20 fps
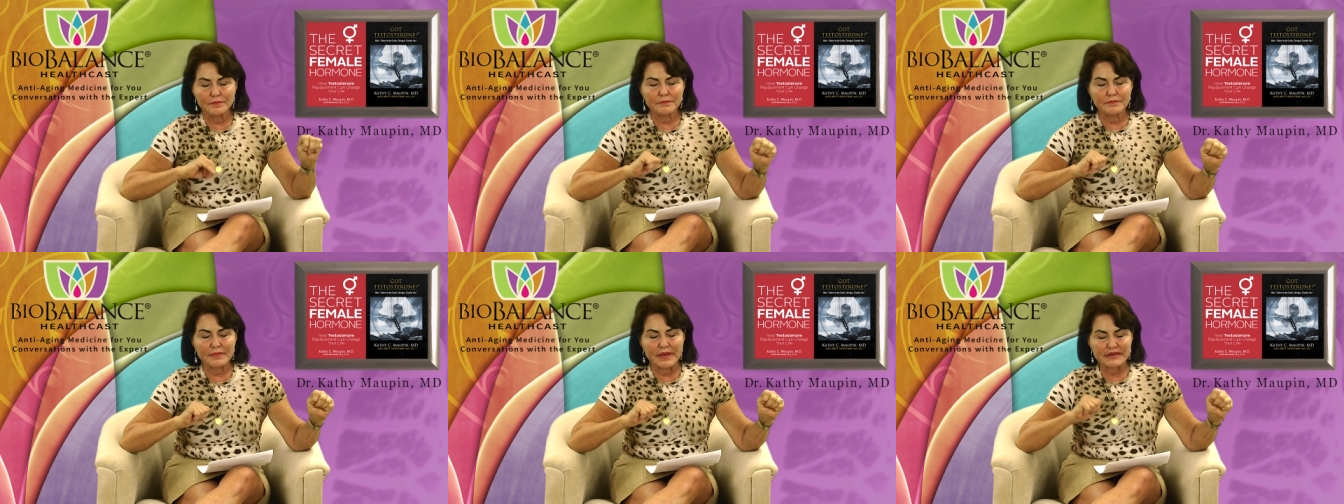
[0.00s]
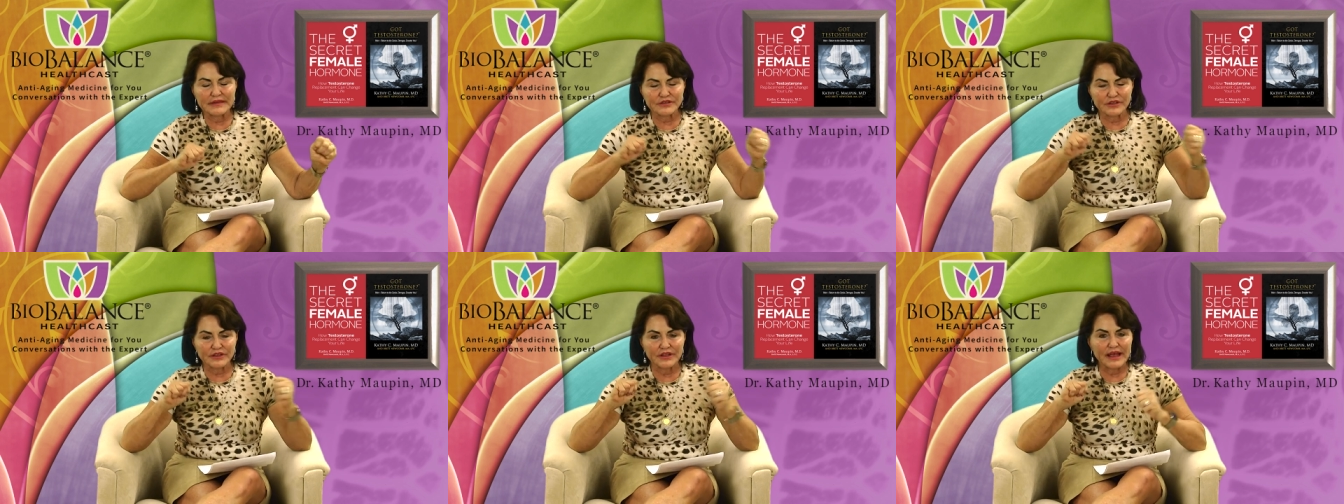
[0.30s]

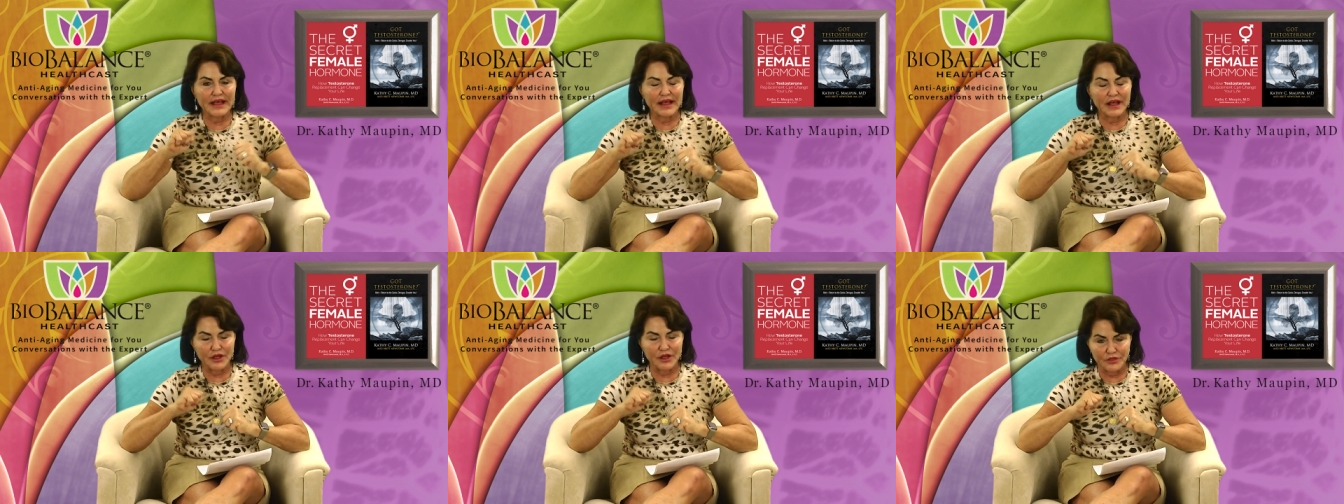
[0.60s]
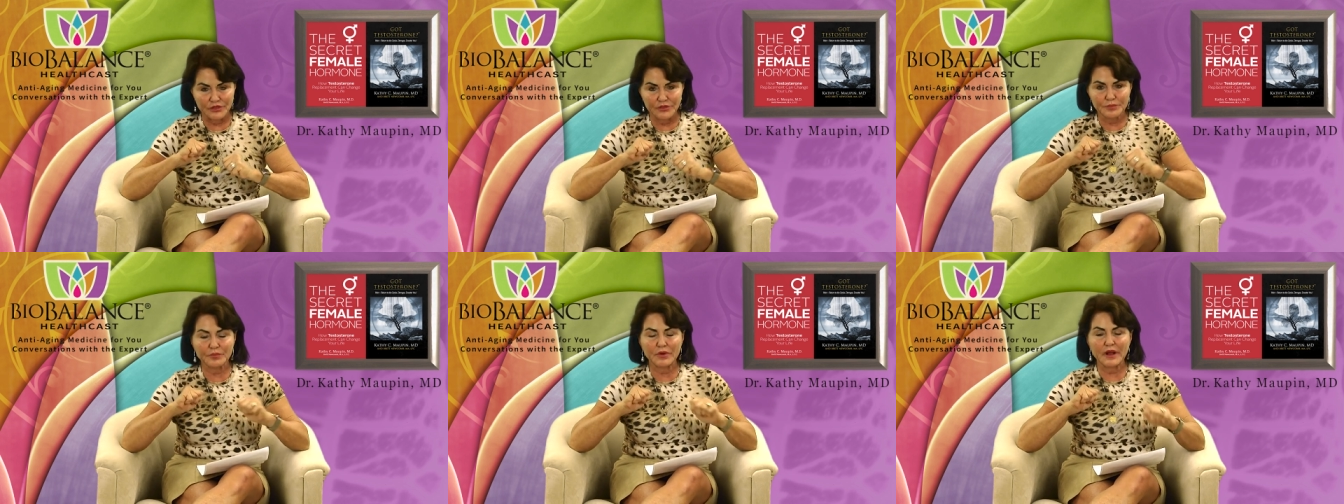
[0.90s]
mental
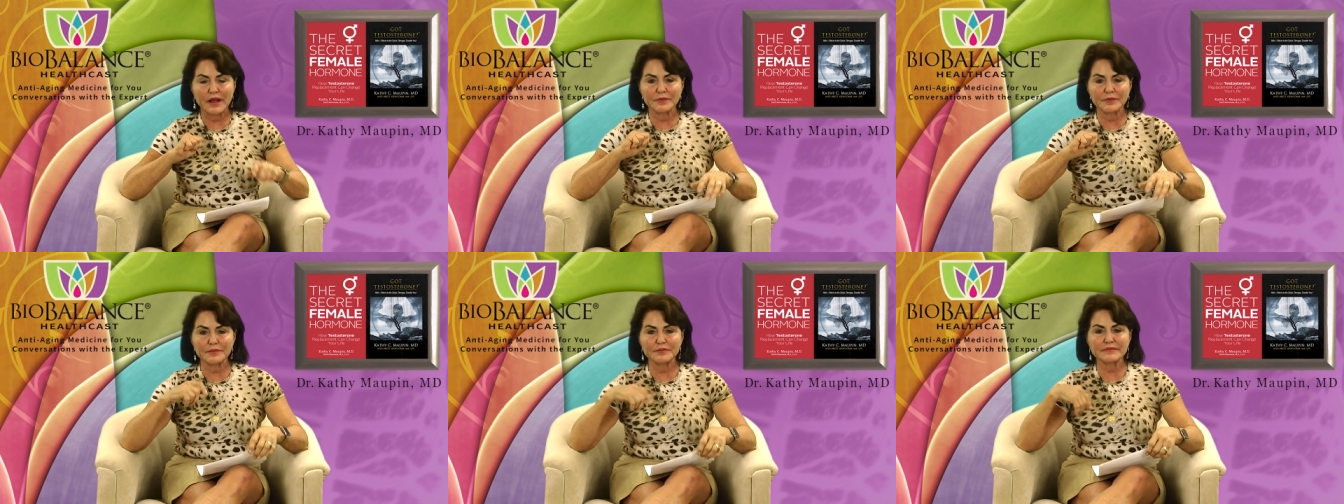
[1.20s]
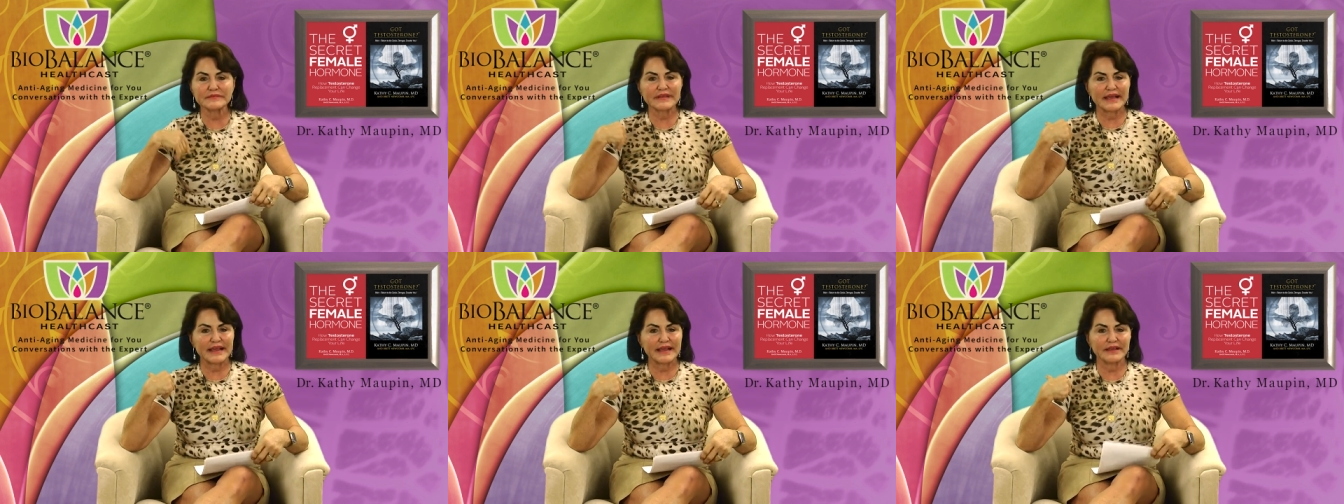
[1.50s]
health
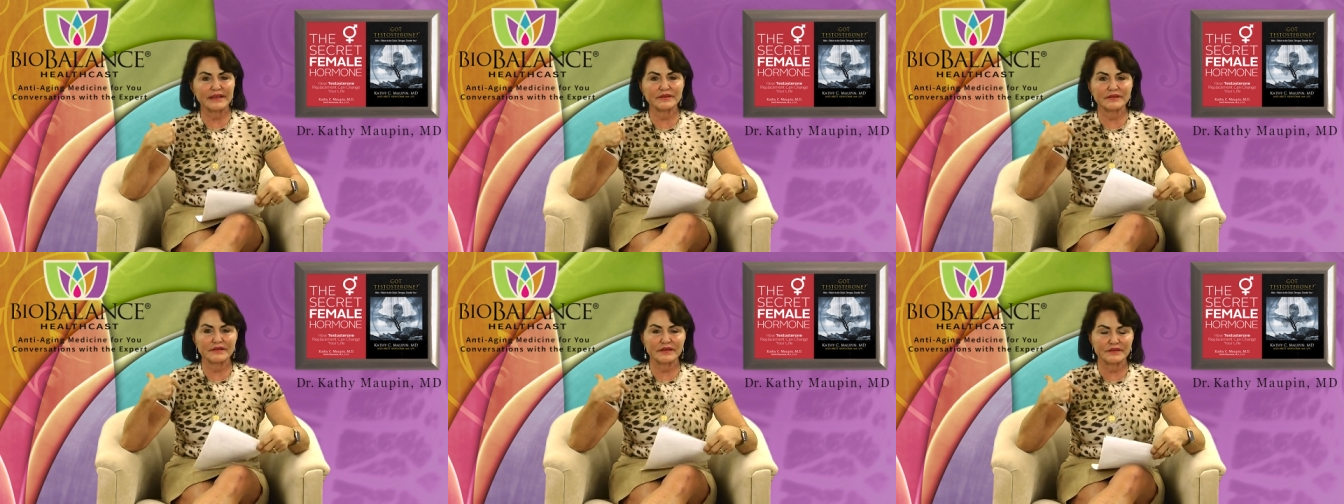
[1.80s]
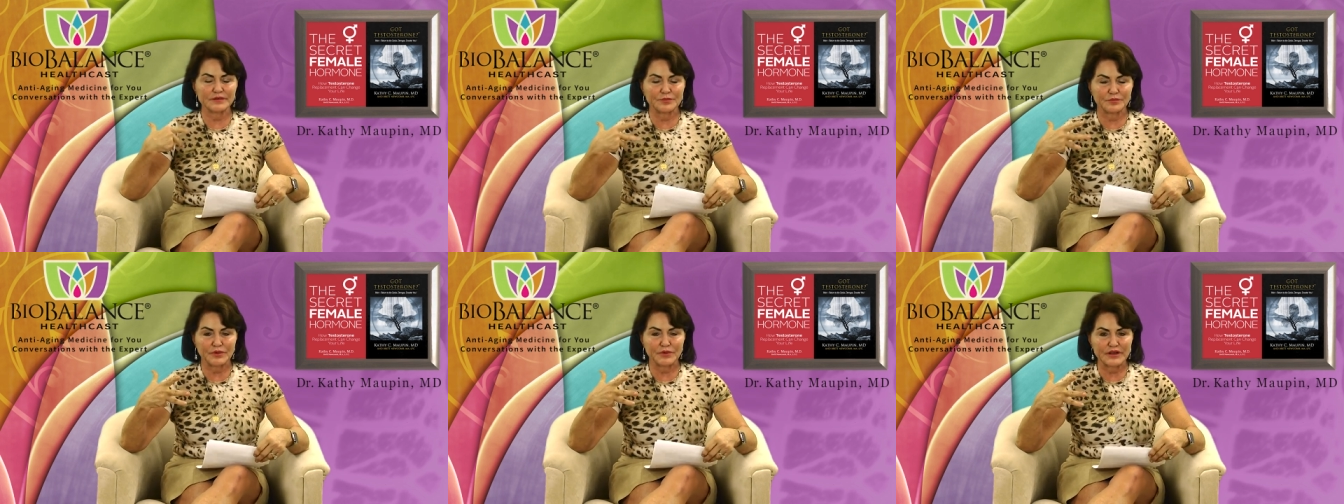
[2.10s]
problems like
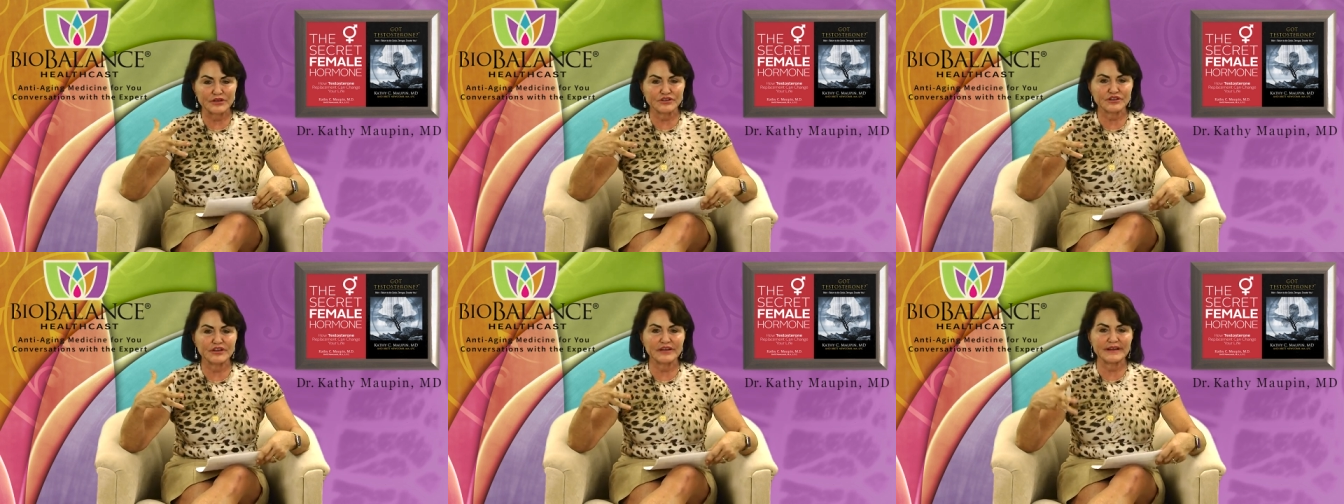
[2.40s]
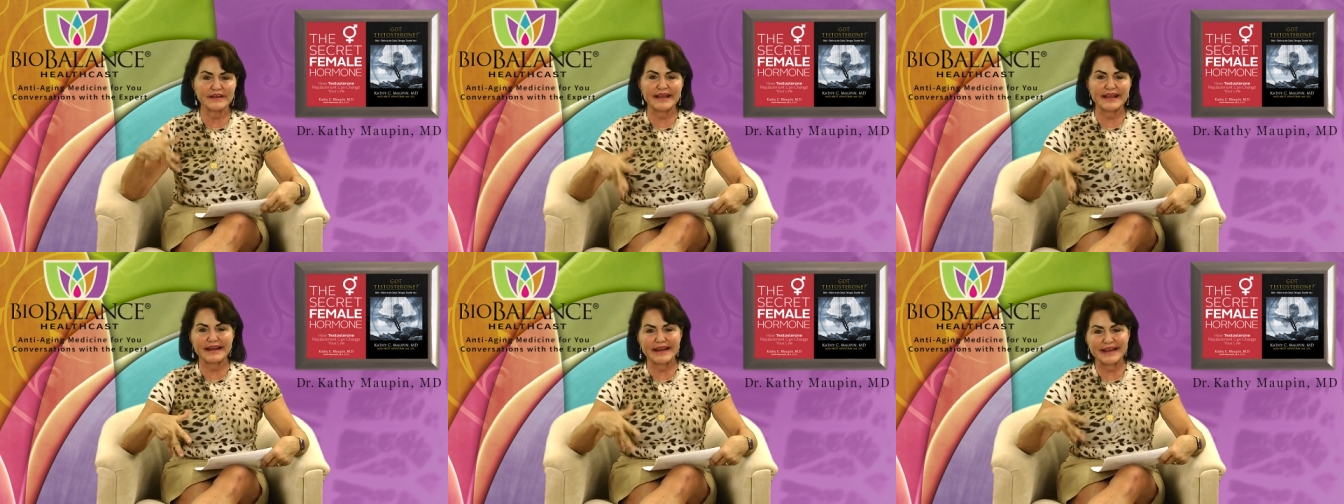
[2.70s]

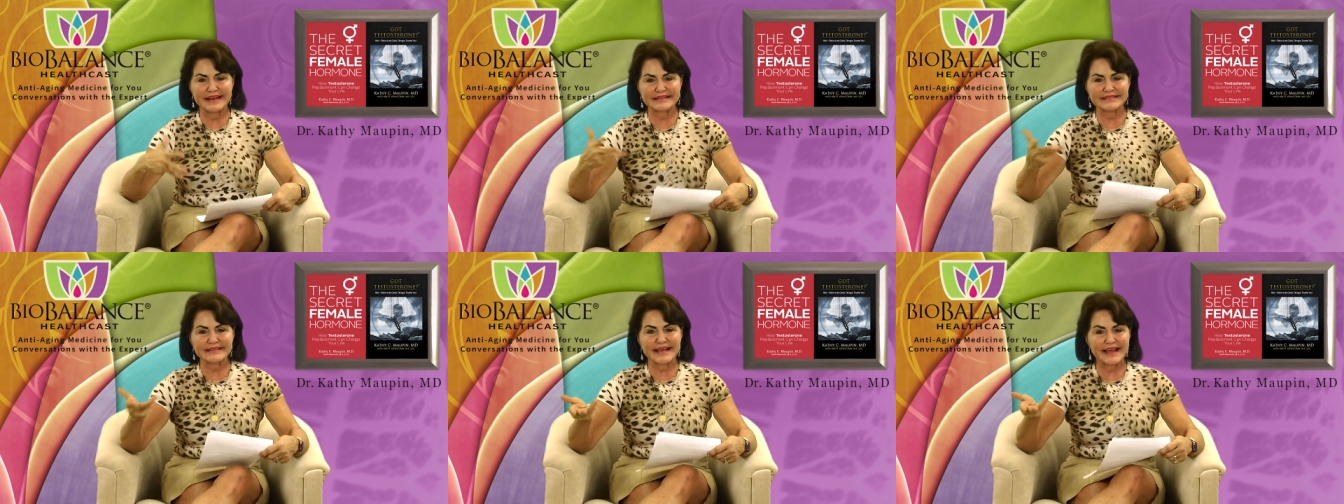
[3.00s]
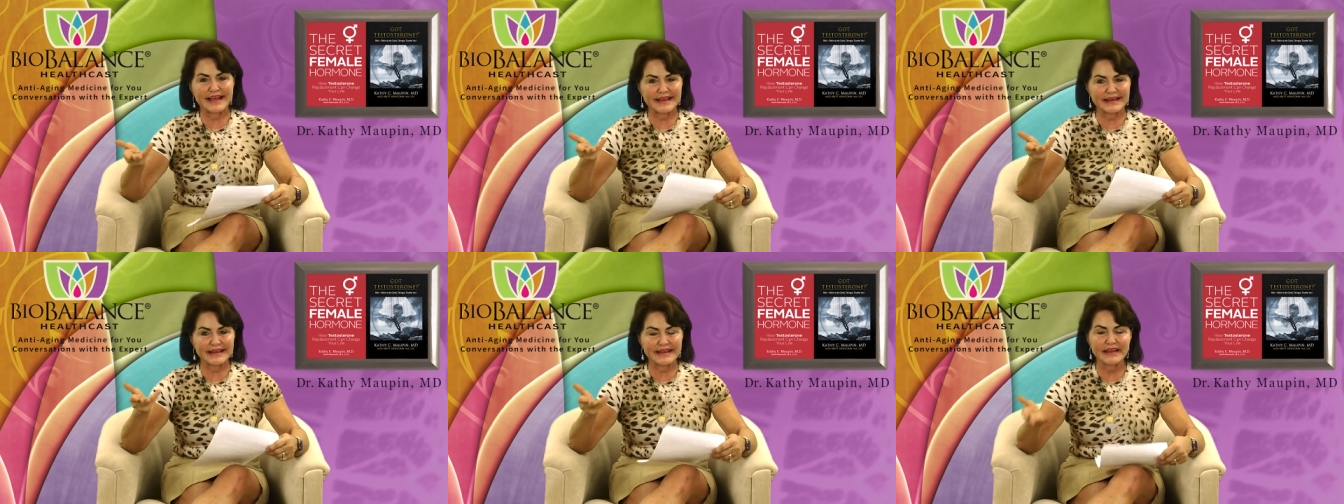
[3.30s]
depression and
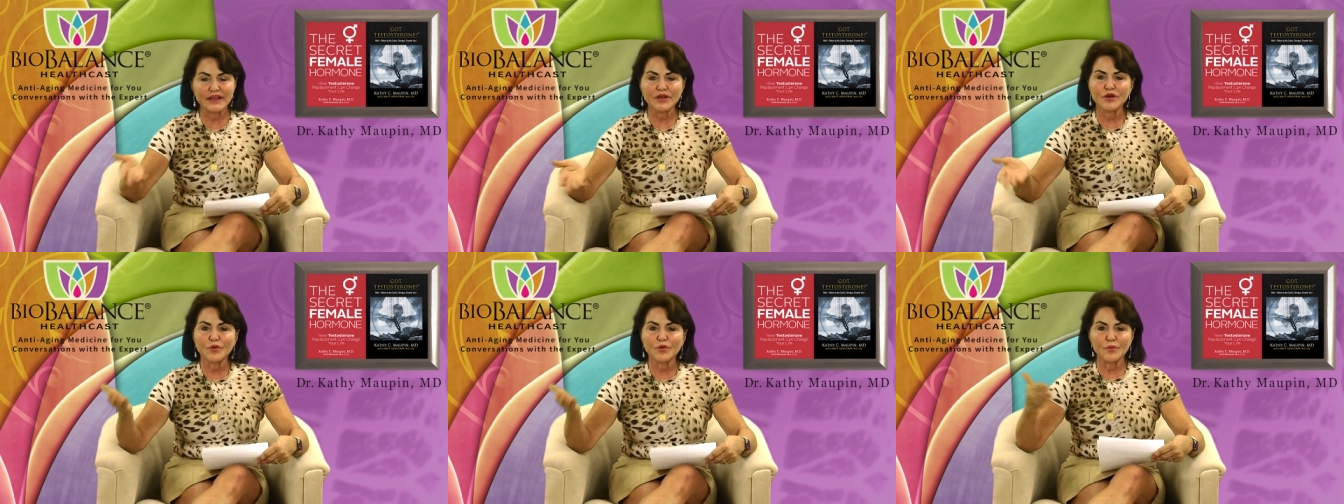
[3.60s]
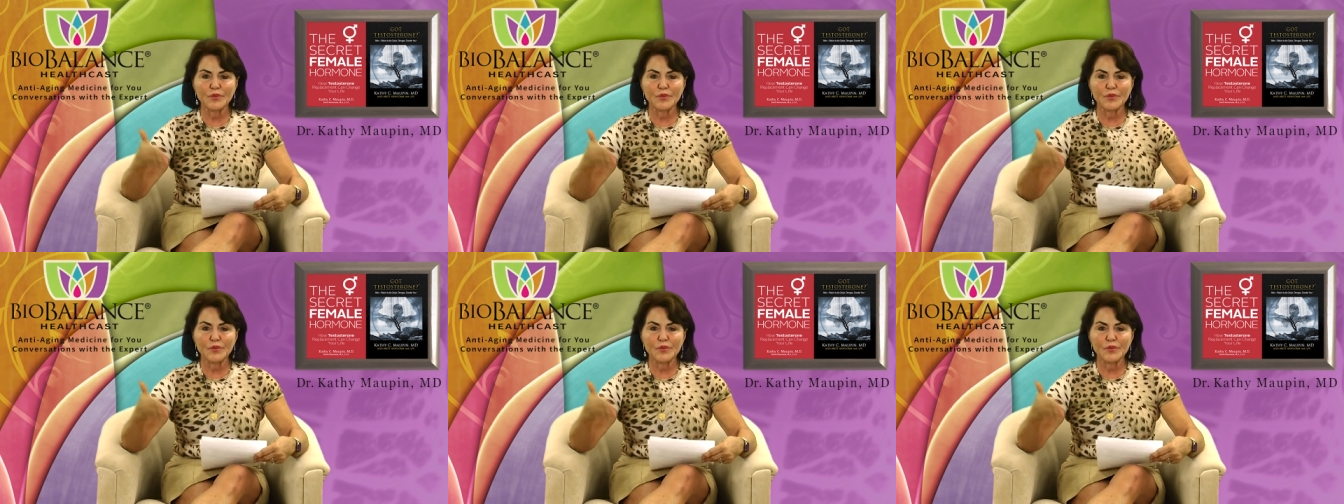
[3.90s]
anxiety.